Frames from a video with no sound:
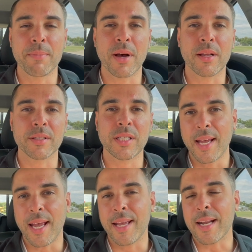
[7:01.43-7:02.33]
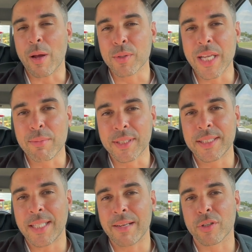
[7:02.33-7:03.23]
policy and I was able to
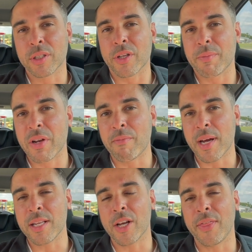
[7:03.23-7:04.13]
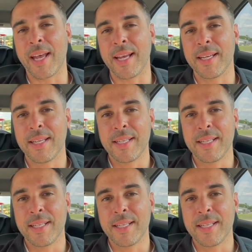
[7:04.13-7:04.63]
save her a little bit of money on that.